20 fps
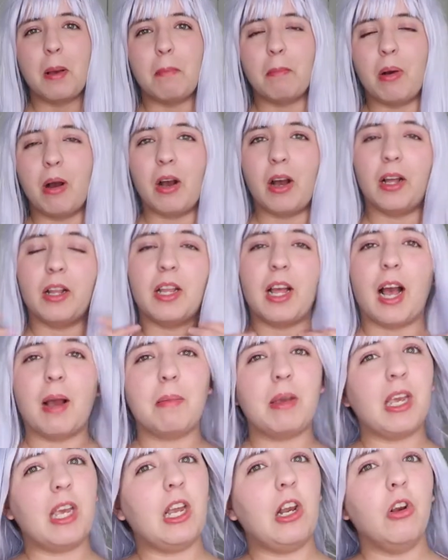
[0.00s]
But I
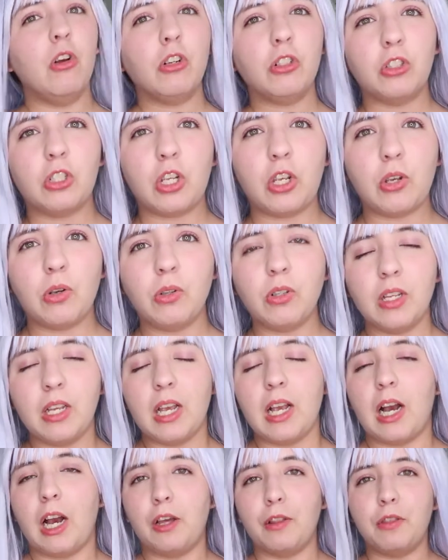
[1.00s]
mean, it looks cute.
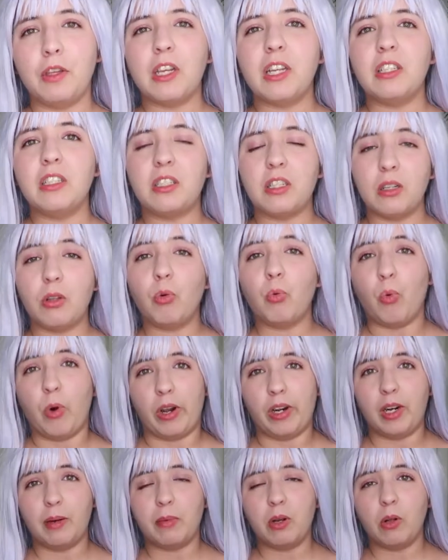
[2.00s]
I think it's still
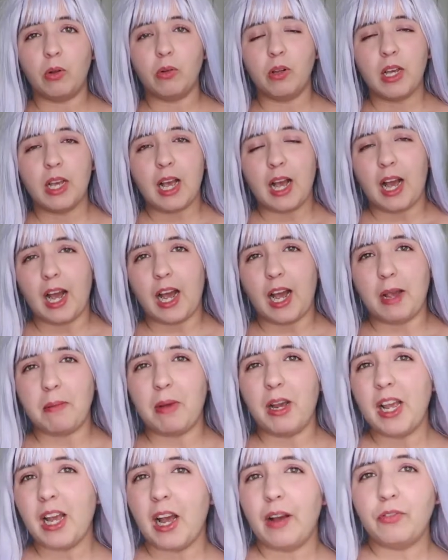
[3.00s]
wearable. I
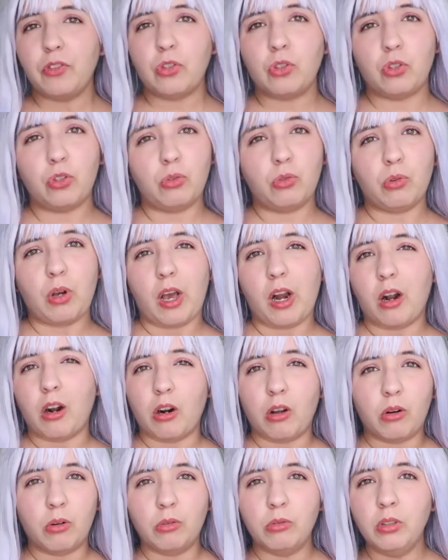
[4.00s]
might have to, I don't
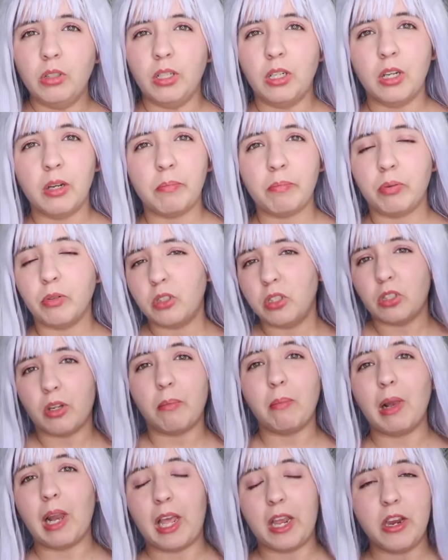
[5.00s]
know, put
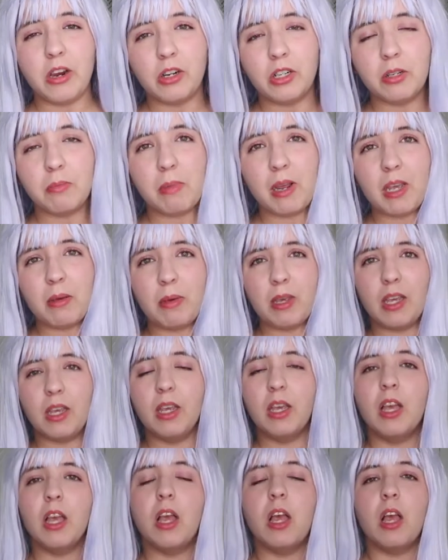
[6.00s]
some layers
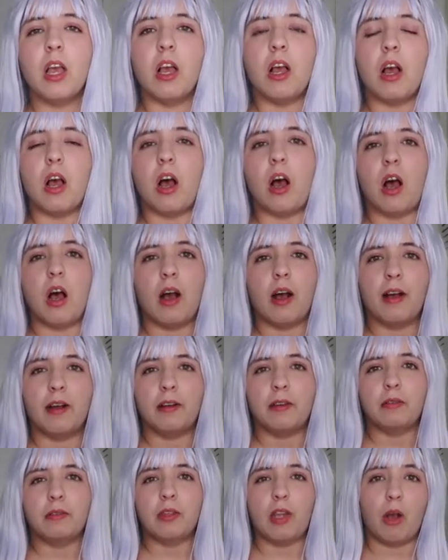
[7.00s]
maybe.
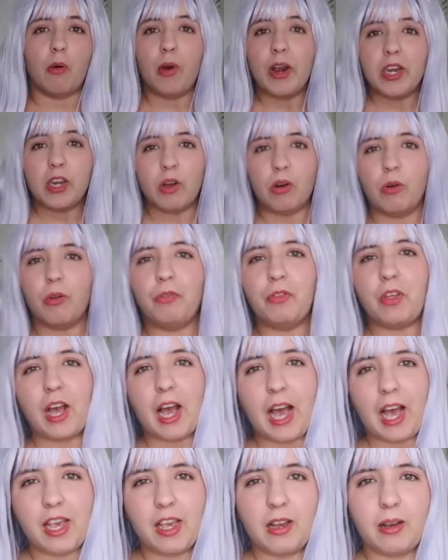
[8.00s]
Now I know
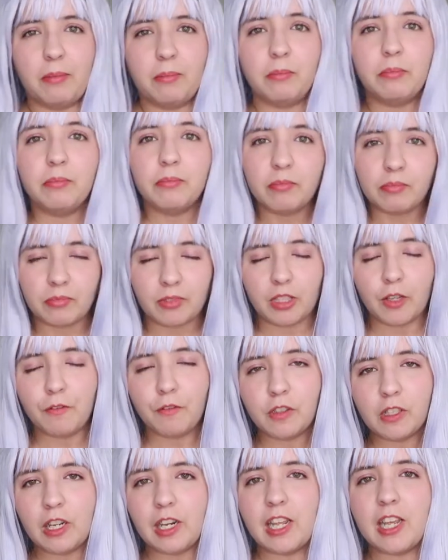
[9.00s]
that I am
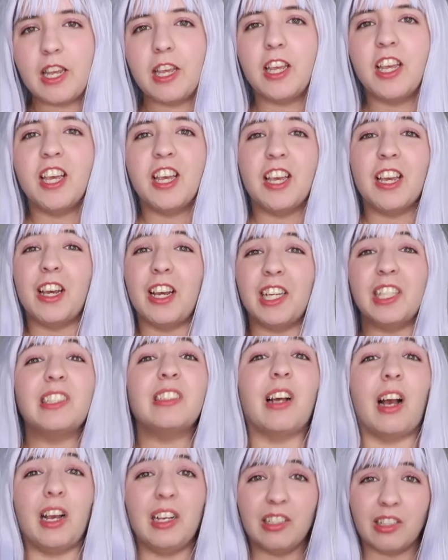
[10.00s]
definitely a
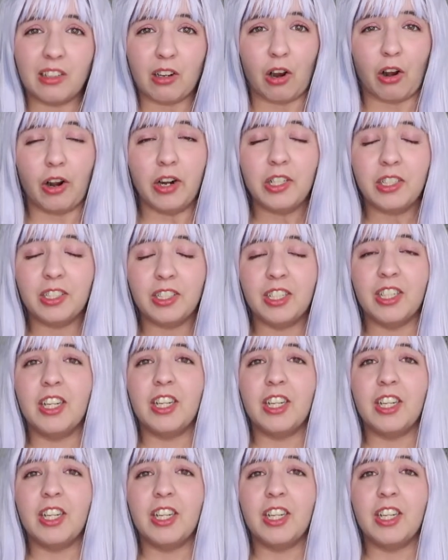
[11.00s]
size large.